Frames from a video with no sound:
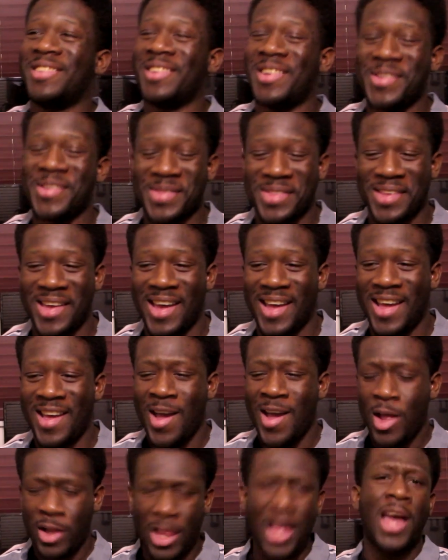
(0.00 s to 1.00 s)
know that,
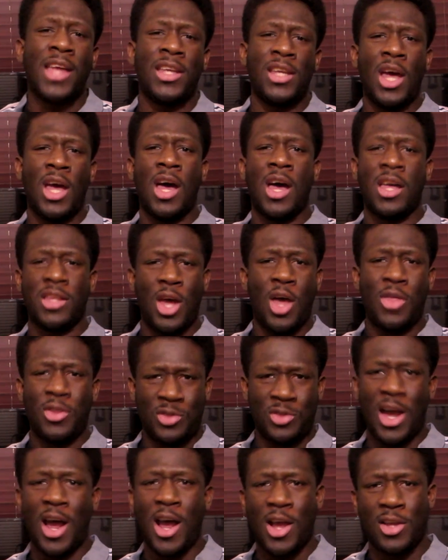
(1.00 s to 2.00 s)
like,
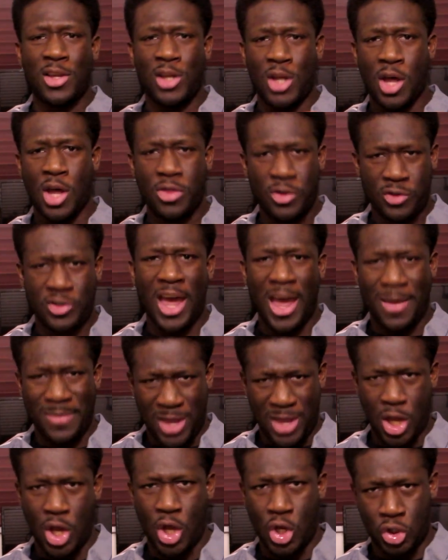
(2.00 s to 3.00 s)
this game
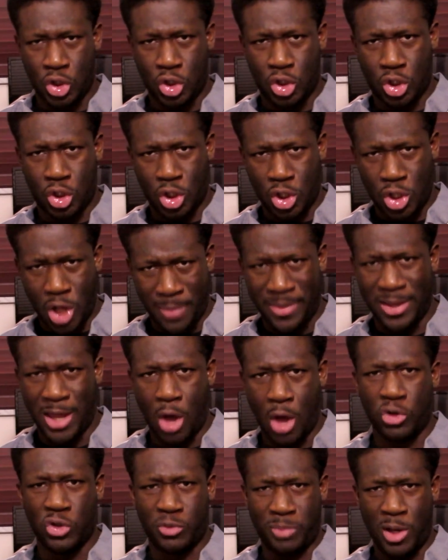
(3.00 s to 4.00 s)
is coming
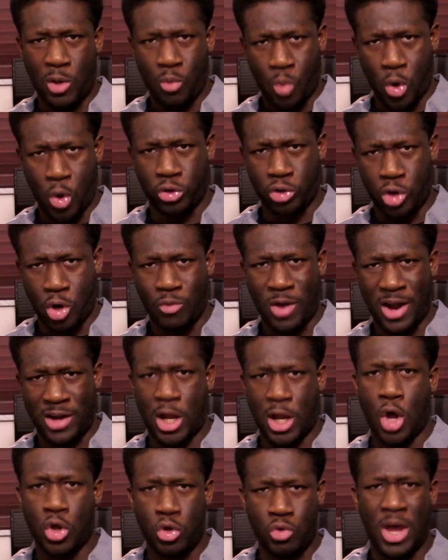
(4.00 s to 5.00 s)
out, it's being worked on right
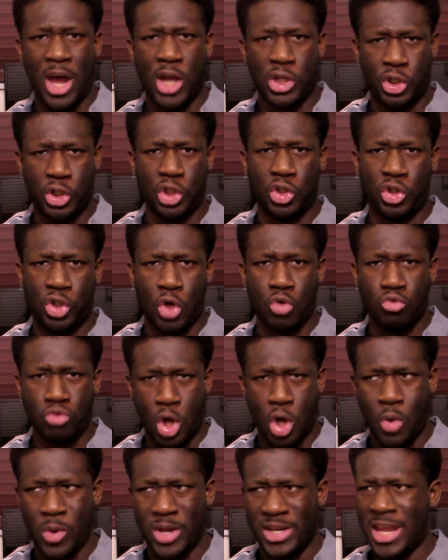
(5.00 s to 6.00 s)
now. You guys just don't
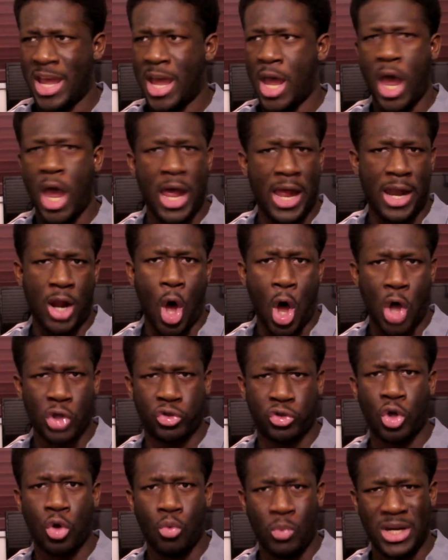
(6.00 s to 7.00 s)
know it yet. And
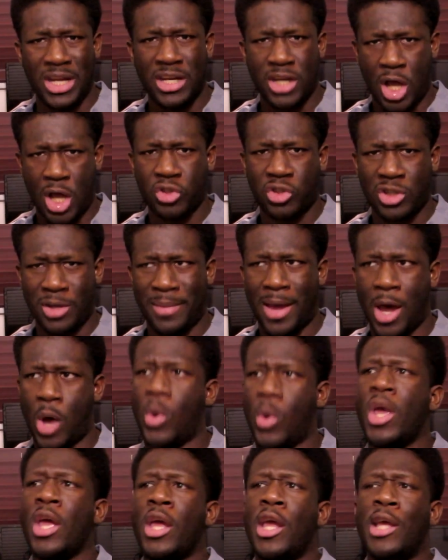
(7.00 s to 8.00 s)
also, when it does come
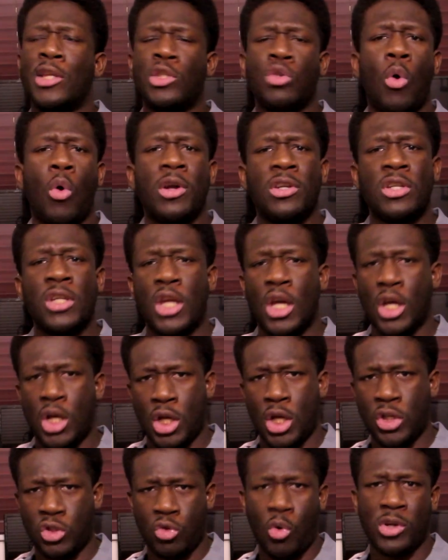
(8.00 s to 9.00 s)
out, it's going
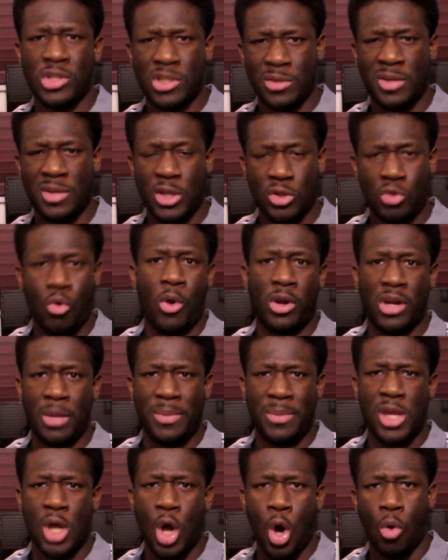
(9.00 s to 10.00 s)
to
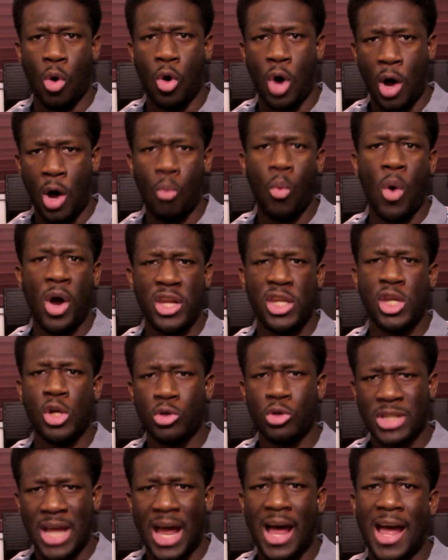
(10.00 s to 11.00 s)
be a
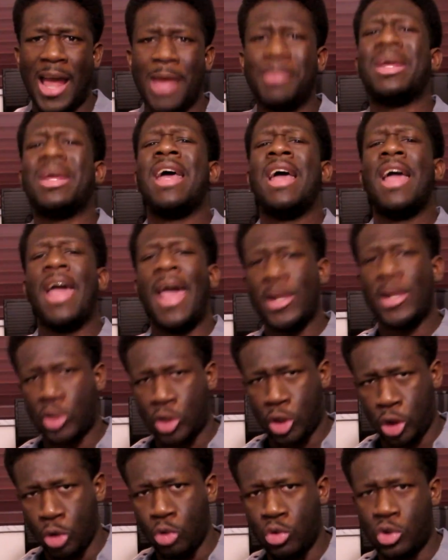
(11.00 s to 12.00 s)
1-year timed
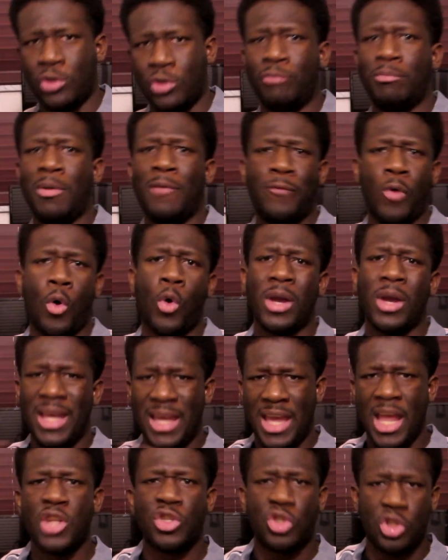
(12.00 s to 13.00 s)
exclusive before
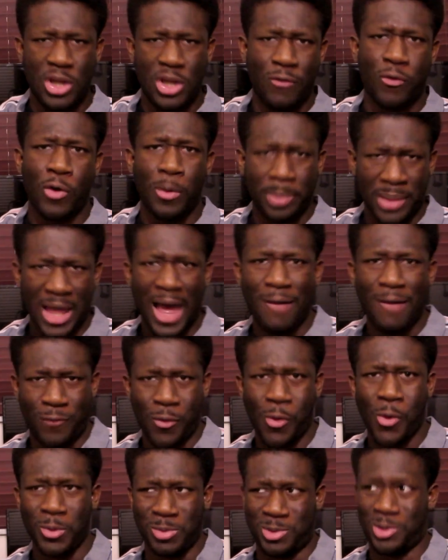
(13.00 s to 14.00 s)
it hits different
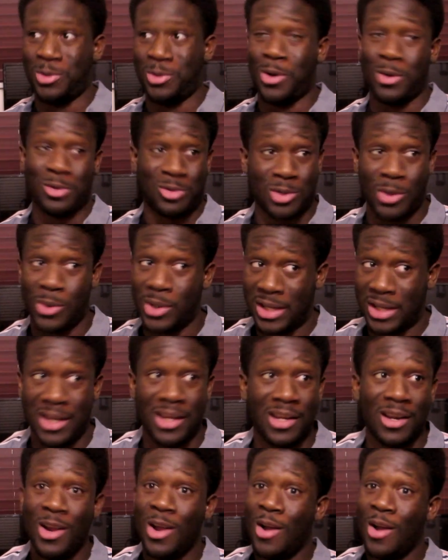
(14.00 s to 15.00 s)
platforms. You know, so again,